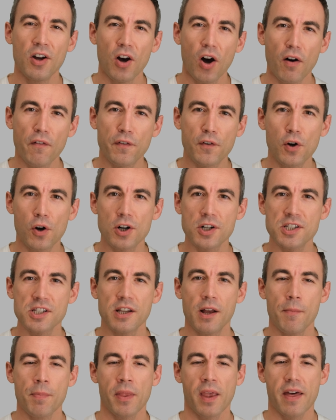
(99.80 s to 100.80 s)
Of course,
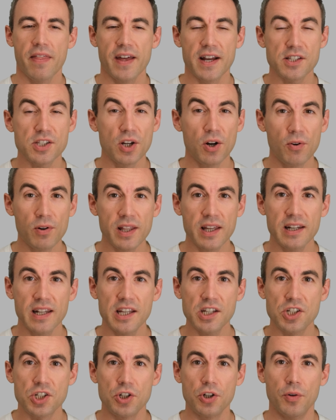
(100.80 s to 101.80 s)
that's only an
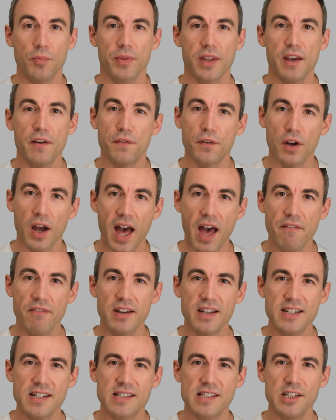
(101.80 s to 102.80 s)
issue if you're ever
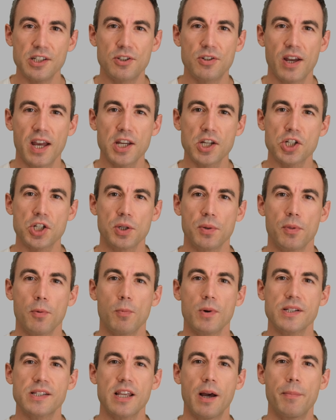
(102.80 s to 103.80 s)
in a situation
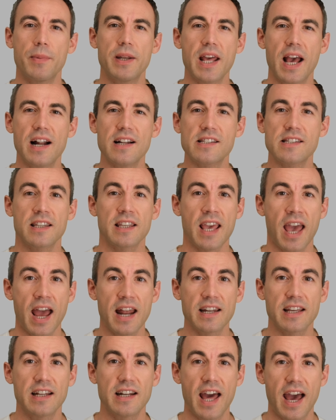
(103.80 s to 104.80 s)
where somebody else
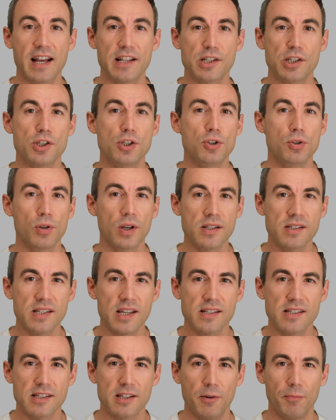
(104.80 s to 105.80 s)
can get access to your
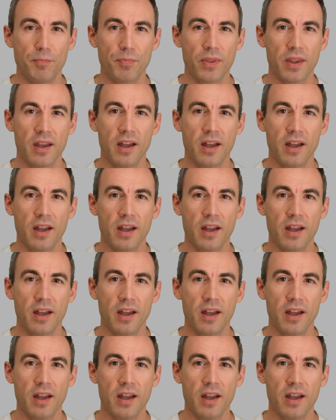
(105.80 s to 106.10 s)
system.